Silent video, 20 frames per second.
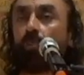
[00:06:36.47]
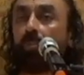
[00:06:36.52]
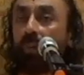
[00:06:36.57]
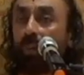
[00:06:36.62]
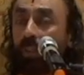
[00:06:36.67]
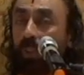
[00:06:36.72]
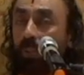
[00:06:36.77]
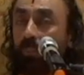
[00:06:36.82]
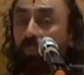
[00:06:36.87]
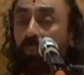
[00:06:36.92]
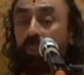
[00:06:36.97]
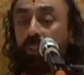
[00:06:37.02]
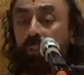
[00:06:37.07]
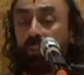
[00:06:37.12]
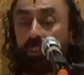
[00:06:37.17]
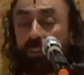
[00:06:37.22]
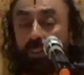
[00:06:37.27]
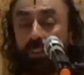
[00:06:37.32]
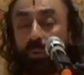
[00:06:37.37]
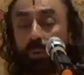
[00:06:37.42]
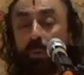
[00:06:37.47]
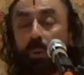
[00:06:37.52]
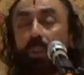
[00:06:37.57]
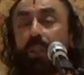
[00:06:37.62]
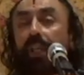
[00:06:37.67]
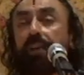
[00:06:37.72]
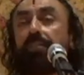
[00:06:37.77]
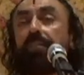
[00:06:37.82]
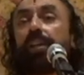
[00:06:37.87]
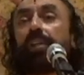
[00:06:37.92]
But the person who
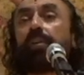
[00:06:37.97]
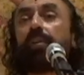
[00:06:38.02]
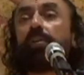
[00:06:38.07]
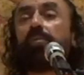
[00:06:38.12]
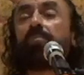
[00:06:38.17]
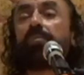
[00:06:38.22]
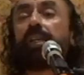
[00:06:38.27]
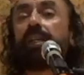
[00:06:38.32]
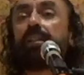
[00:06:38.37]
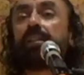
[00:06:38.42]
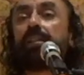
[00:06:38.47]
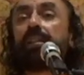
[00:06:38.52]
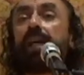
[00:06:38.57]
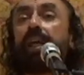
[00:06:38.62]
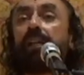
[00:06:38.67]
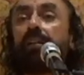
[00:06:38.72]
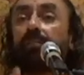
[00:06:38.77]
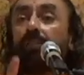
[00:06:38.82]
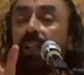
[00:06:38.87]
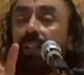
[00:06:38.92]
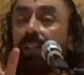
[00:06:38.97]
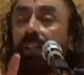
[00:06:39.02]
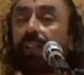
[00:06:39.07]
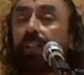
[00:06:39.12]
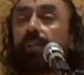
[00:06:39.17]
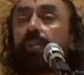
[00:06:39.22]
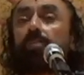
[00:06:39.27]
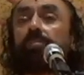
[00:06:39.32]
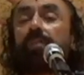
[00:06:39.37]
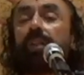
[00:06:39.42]
gave it to me said, whether
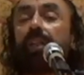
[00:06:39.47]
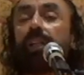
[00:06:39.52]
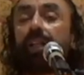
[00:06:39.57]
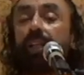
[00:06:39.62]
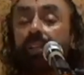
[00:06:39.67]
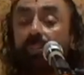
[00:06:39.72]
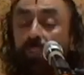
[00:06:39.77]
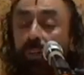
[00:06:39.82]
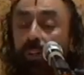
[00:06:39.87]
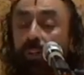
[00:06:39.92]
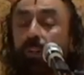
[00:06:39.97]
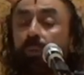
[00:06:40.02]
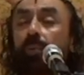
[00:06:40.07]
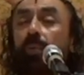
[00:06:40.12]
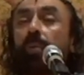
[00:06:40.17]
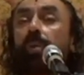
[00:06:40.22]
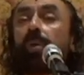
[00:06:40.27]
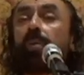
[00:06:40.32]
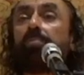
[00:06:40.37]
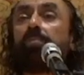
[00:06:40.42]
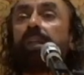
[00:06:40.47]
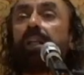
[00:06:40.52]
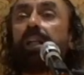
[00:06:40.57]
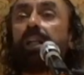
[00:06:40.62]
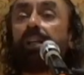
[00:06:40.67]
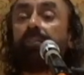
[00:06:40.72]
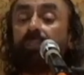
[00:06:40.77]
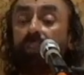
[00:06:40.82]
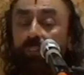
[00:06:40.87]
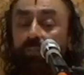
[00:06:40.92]
you believe or you don't
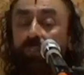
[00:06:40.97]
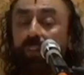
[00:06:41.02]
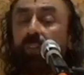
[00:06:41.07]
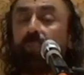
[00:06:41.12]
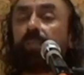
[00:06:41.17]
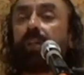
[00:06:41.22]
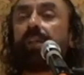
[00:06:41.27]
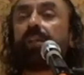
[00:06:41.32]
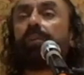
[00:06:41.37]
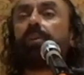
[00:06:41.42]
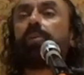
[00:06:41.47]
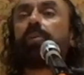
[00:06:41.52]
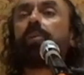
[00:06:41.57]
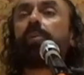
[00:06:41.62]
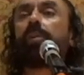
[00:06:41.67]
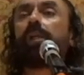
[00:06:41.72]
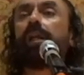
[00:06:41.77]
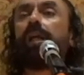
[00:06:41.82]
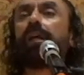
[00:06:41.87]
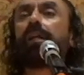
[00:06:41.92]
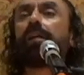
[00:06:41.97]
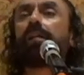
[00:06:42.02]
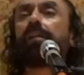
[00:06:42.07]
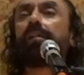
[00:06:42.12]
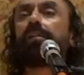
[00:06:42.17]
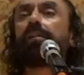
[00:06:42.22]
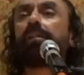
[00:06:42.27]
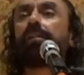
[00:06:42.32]
believe, it will bring you good luck.